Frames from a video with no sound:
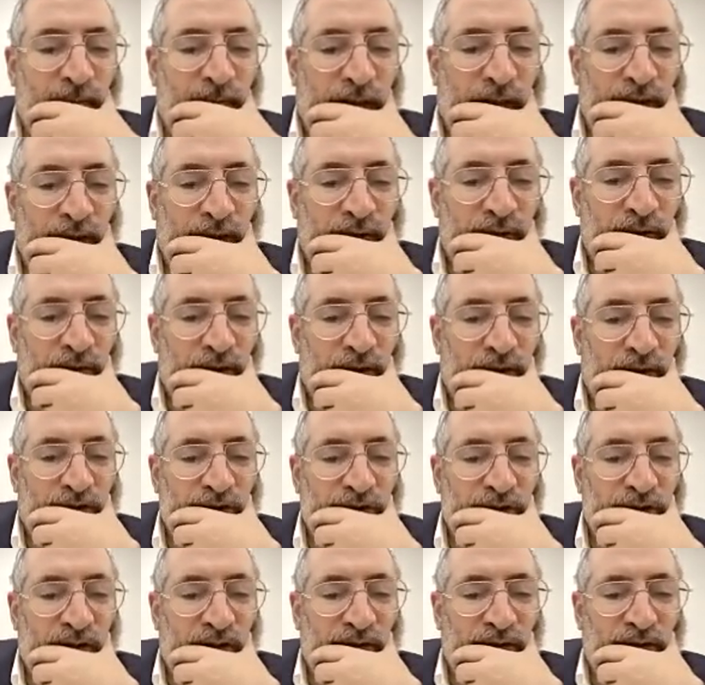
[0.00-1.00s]
Madua
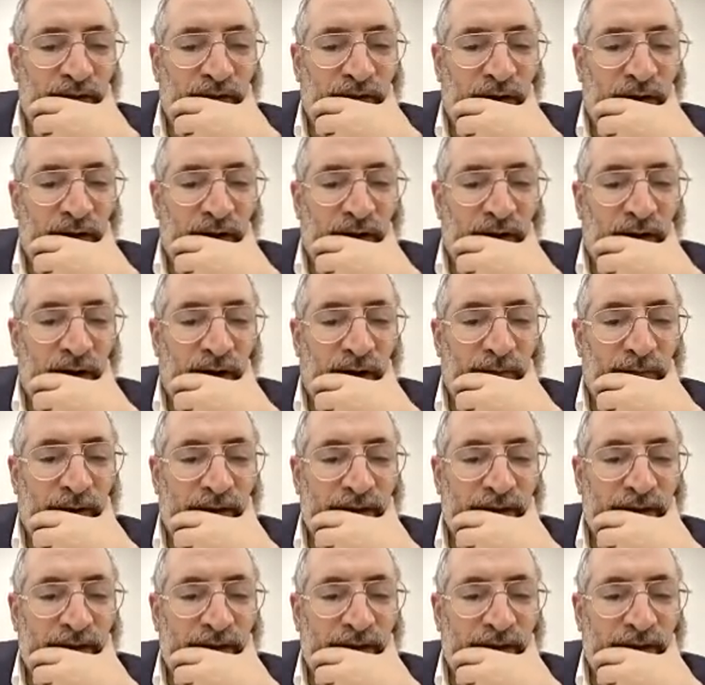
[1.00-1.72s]
Shayv Am